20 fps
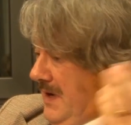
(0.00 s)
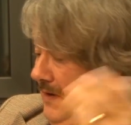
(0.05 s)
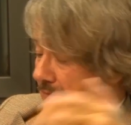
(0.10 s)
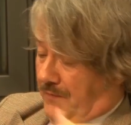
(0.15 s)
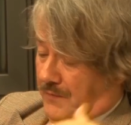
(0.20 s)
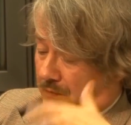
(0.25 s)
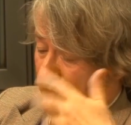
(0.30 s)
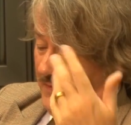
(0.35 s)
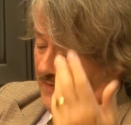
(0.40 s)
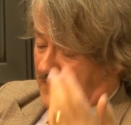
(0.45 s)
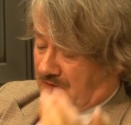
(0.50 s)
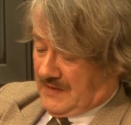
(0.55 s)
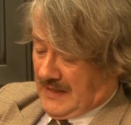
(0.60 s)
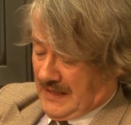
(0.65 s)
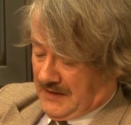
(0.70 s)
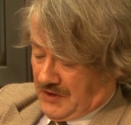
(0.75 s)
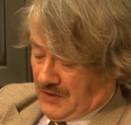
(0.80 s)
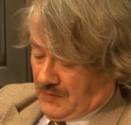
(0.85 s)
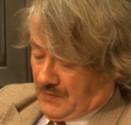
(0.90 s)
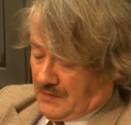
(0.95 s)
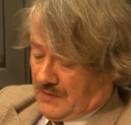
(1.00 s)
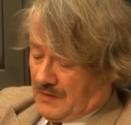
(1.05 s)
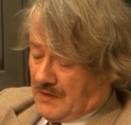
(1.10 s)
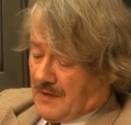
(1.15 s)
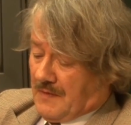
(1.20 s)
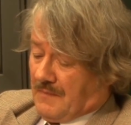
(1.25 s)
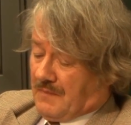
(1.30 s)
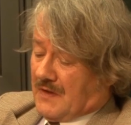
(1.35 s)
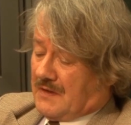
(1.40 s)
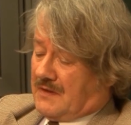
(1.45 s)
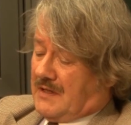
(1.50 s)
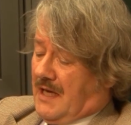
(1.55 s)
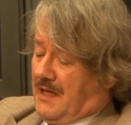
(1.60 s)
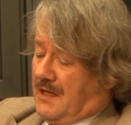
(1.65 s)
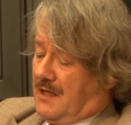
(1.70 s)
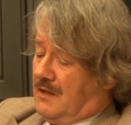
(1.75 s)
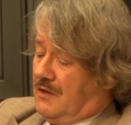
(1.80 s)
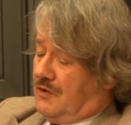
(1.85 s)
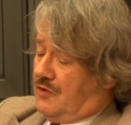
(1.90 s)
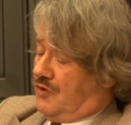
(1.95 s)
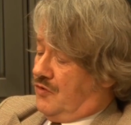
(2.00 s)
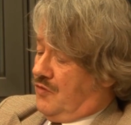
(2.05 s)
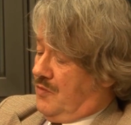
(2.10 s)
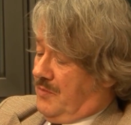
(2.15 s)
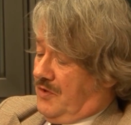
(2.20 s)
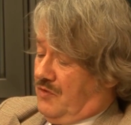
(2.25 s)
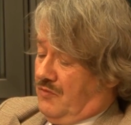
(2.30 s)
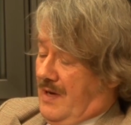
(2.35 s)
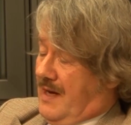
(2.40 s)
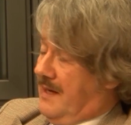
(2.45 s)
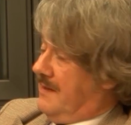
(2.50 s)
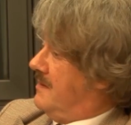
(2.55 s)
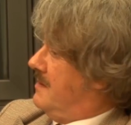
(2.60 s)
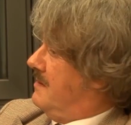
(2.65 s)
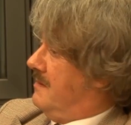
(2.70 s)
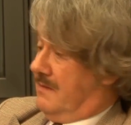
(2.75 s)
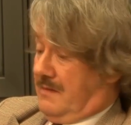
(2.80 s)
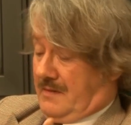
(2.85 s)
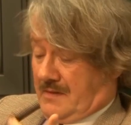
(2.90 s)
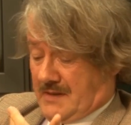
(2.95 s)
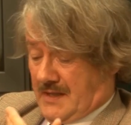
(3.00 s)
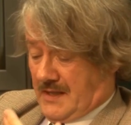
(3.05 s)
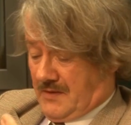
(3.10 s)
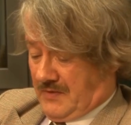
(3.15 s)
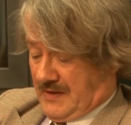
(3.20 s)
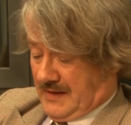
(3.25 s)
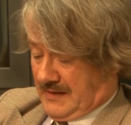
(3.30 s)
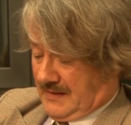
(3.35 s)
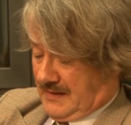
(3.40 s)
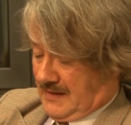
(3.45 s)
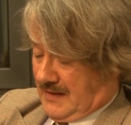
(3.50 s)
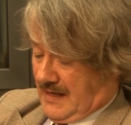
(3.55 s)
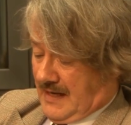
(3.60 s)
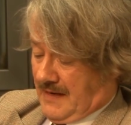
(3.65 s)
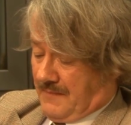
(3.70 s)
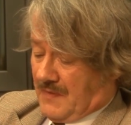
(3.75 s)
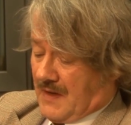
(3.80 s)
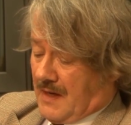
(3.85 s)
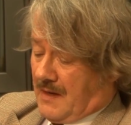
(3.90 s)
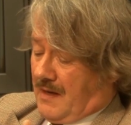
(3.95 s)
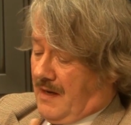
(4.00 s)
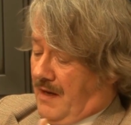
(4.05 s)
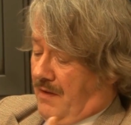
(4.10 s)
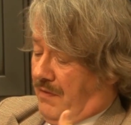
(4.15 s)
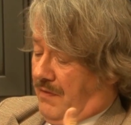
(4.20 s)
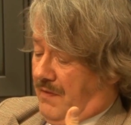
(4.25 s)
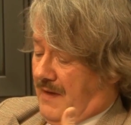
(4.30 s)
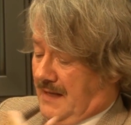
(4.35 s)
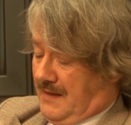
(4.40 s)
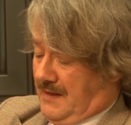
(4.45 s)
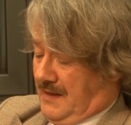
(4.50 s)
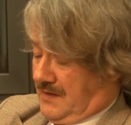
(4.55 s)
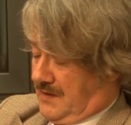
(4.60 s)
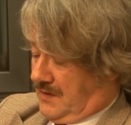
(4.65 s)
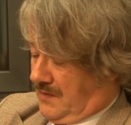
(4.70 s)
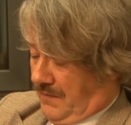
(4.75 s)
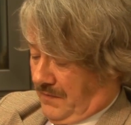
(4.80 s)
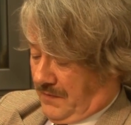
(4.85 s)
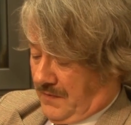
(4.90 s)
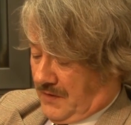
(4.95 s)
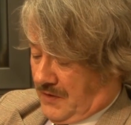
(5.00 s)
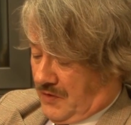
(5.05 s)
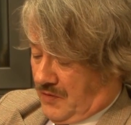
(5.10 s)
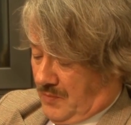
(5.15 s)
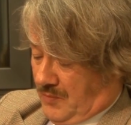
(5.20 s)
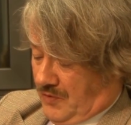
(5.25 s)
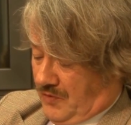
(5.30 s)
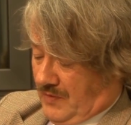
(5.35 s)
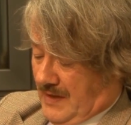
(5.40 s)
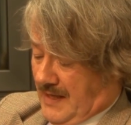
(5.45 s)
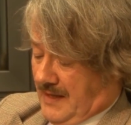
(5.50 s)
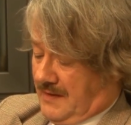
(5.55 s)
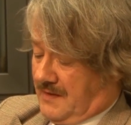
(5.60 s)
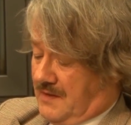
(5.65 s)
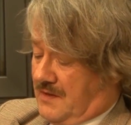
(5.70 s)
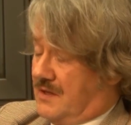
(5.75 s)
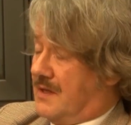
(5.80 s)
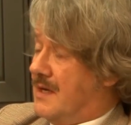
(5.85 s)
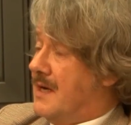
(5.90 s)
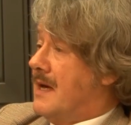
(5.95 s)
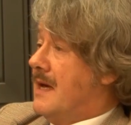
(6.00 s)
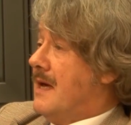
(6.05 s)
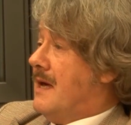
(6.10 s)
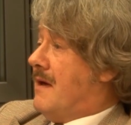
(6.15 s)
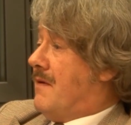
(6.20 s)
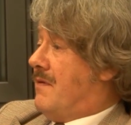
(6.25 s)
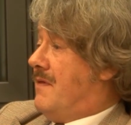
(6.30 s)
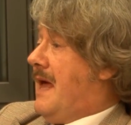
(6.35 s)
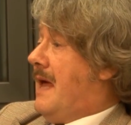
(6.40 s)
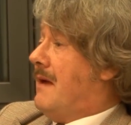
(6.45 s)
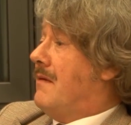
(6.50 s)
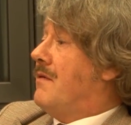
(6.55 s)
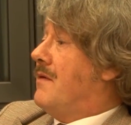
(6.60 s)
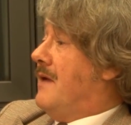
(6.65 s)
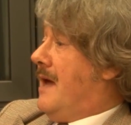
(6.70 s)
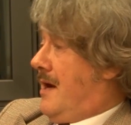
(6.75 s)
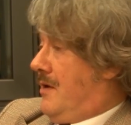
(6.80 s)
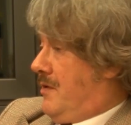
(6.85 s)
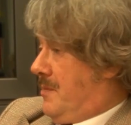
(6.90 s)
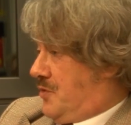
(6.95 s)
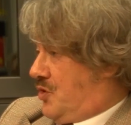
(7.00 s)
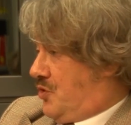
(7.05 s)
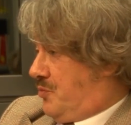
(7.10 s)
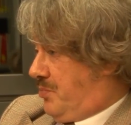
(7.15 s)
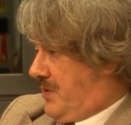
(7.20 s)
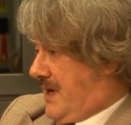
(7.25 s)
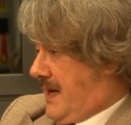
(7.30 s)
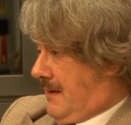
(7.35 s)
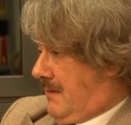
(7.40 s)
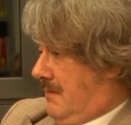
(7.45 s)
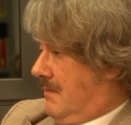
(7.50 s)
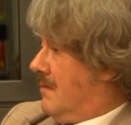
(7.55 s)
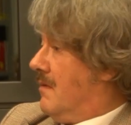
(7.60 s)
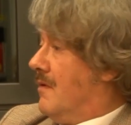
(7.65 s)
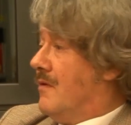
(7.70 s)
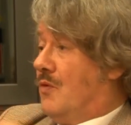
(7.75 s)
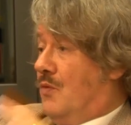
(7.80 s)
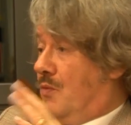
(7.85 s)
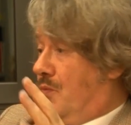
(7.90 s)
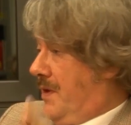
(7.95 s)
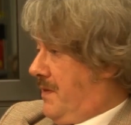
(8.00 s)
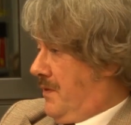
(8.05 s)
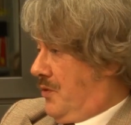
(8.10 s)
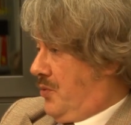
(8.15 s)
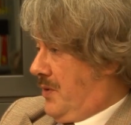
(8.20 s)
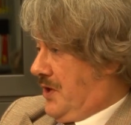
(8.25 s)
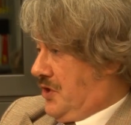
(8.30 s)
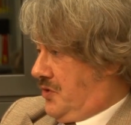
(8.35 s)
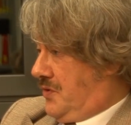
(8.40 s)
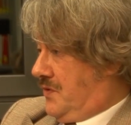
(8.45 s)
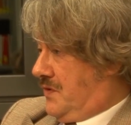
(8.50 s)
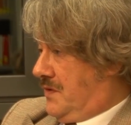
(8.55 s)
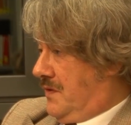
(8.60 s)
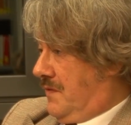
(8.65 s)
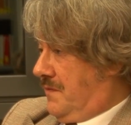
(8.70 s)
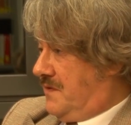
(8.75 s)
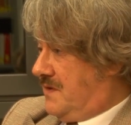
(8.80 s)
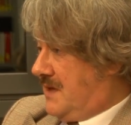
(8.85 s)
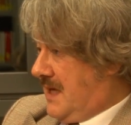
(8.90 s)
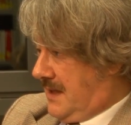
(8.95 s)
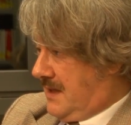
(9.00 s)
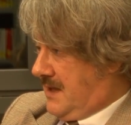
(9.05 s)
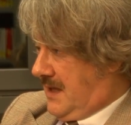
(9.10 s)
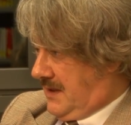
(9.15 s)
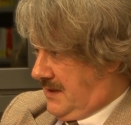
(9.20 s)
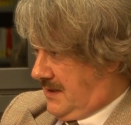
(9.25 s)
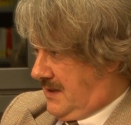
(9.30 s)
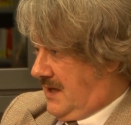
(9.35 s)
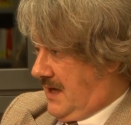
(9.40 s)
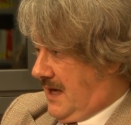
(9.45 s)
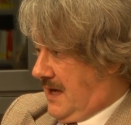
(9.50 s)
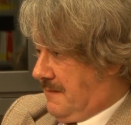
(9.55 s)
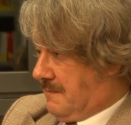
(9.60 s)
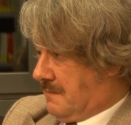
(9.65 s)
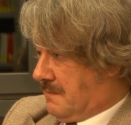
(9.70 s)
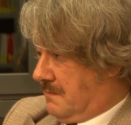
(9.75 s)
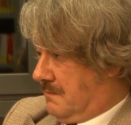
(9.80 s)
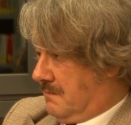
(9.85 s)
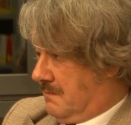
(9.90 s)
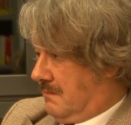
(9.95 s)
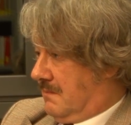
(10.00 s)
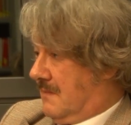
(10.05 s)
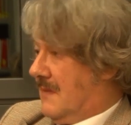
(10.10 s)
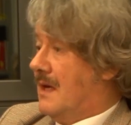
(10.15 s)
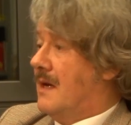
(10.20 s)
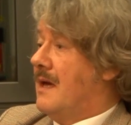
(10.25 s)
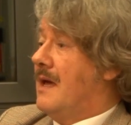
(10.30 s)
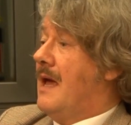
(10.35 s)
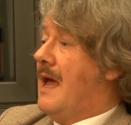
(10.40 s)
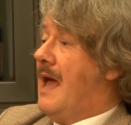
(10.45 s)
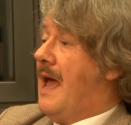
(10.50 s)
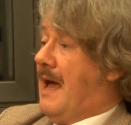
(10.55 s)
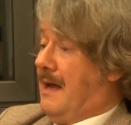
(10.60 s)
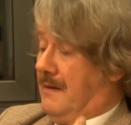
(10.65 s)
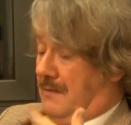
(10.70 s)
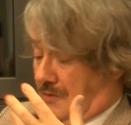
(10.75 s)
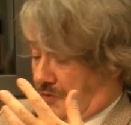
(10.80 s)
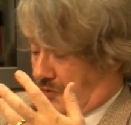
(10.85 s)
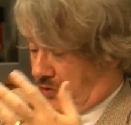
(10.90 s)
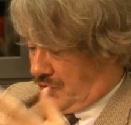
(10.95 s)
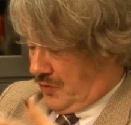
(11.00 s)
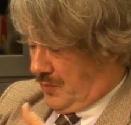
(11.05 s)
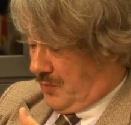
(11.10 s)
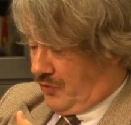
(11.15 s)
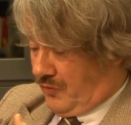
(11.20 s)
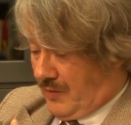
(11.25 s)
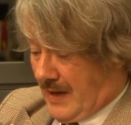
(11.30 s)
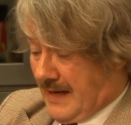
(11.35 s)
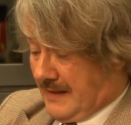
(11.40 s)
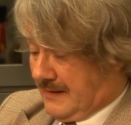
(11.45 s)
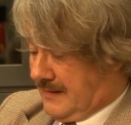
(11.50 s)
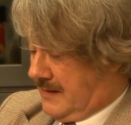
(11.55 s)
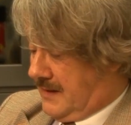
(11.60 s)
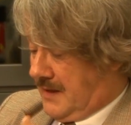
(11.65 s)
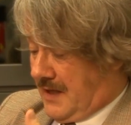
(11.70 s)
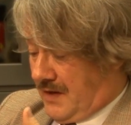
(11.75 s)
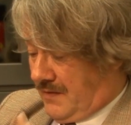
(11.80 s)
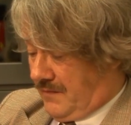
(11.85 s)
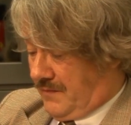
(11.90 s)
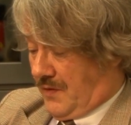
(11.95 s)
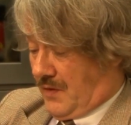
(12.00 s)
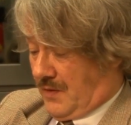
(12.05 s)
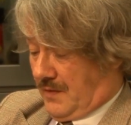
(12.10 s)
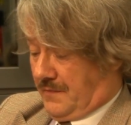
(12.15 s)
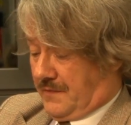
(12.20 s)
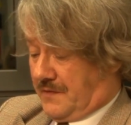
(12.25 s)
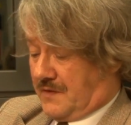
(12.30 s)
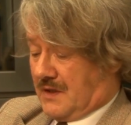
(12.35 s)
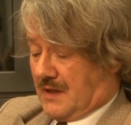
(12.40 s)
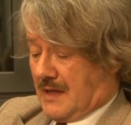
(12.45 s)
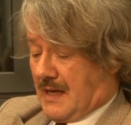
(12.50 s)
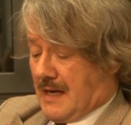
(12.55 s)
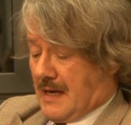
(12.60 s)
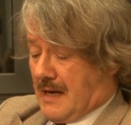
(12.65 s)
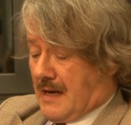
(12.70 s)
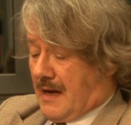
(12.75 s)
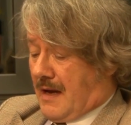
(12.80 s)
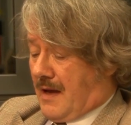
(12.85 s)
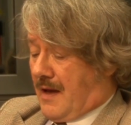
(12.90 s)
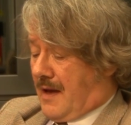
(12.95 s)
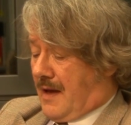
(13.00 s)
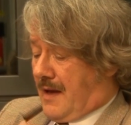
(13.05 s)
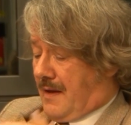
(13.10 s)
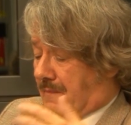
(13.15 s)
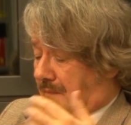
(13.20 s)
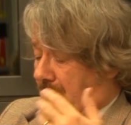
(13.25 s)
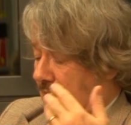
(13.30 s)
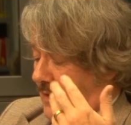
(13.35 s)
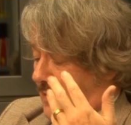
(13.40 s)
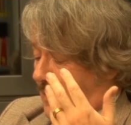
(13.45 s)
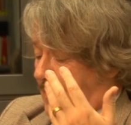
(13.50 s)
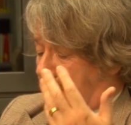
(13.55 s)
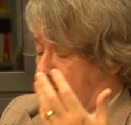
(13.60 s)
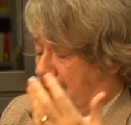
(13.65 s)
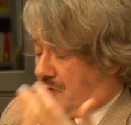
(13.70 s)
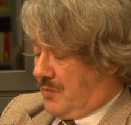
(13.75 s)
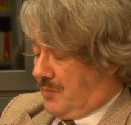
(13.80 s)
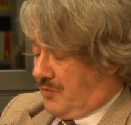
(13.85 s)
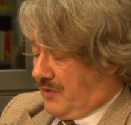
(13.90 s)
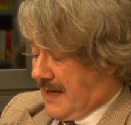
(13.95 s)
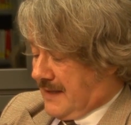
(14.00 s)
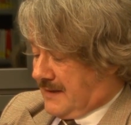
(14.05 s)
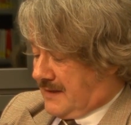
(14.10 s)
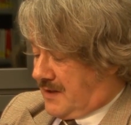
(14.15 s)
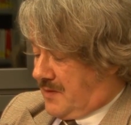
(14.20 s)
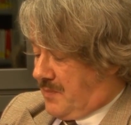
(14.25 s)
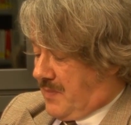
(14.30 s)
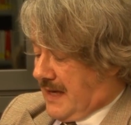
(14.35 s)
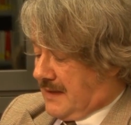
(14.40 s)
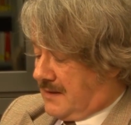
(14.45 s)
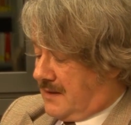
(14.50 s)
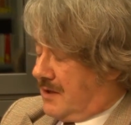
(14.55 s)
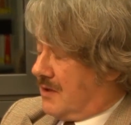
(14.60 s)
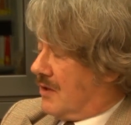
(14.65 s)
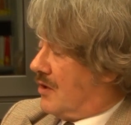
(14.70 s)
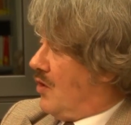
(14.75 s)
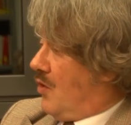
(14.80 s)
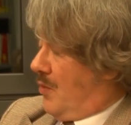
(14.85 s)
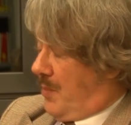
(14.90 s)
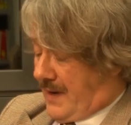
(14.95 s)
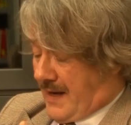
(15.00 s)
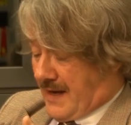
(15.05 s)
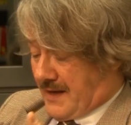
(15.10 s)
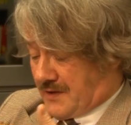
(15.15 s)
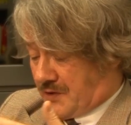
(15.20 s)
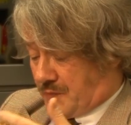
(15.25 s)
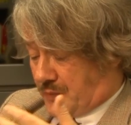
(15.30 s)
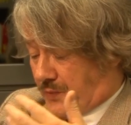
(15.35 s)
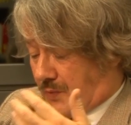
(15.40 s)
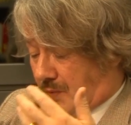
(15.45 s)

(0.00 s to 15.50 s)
for the statute. Taking human rights seriously, aesthetics of the human rights. Then the Arab Spring, with the questions of dignity and human rights involved. The human rights debate in a globalized